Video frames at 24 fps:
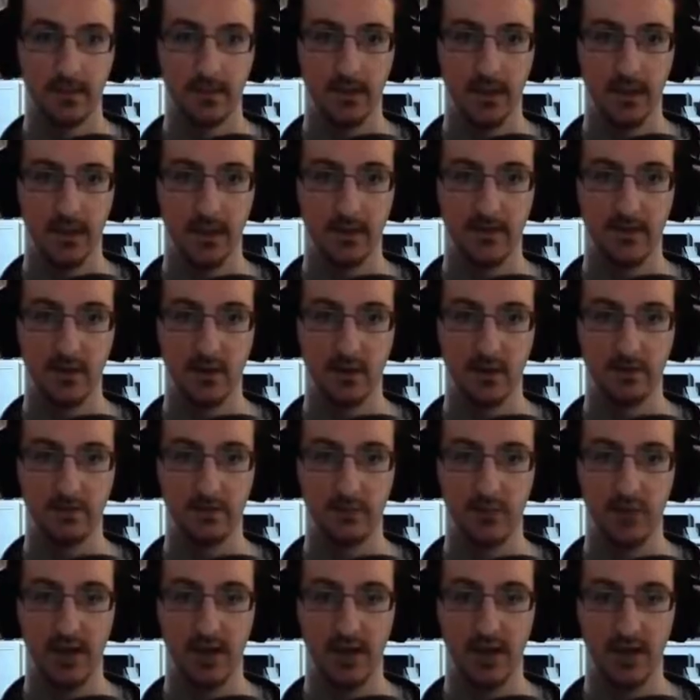even if I go from
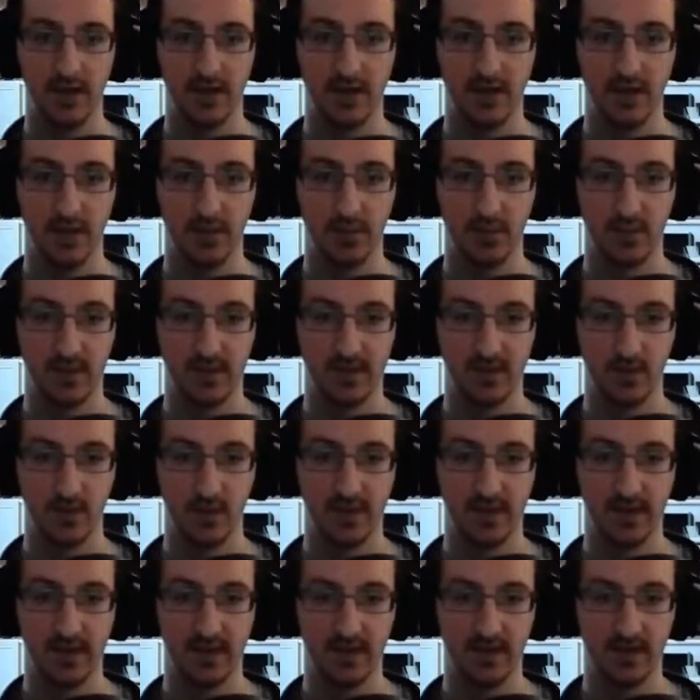range and I press the
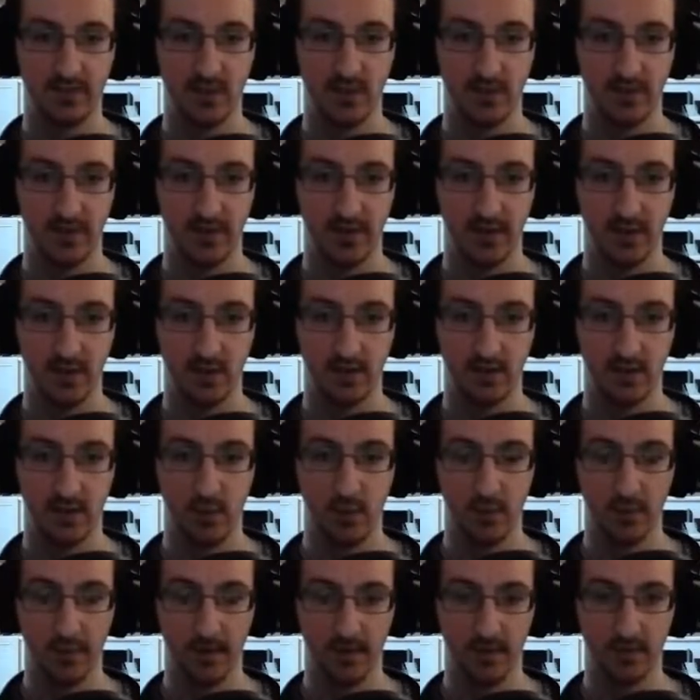Wired Lance button now, the
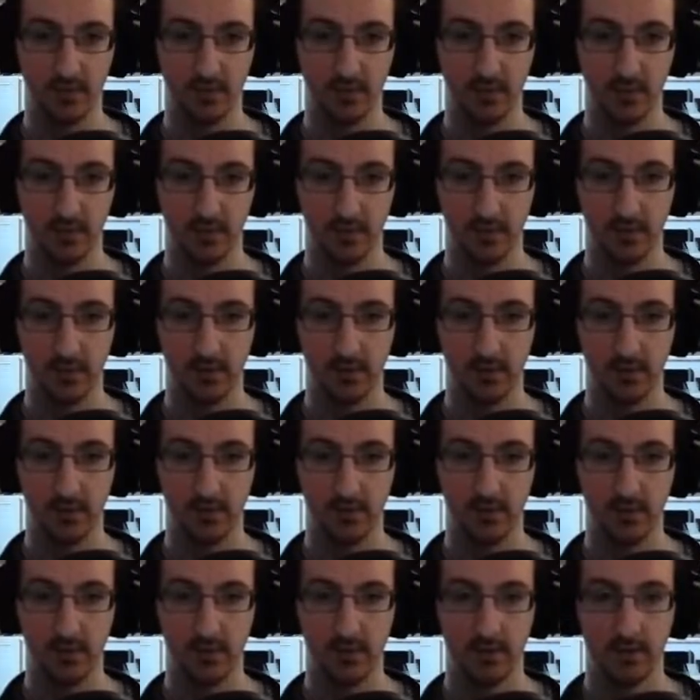weapon action button,
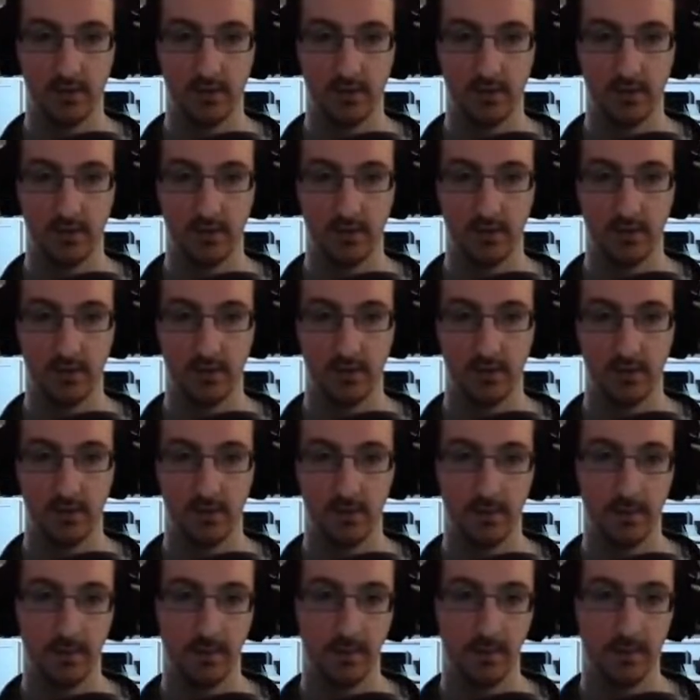
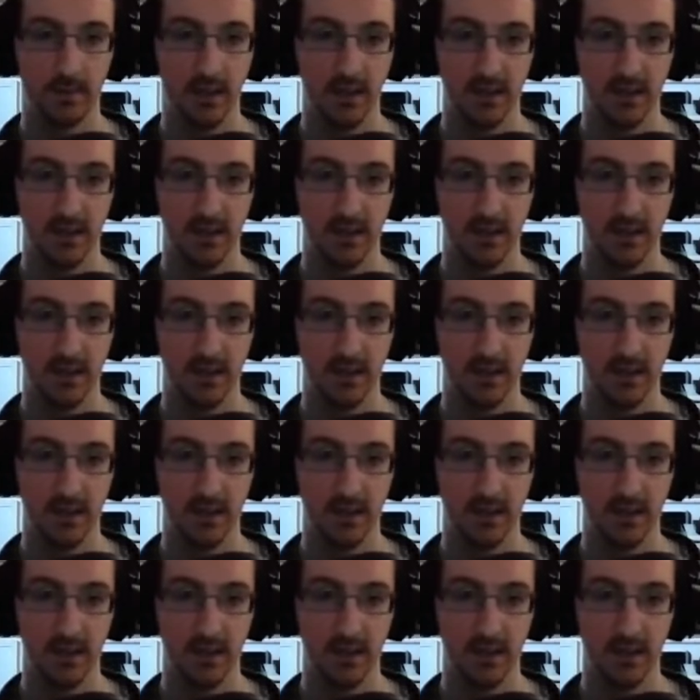it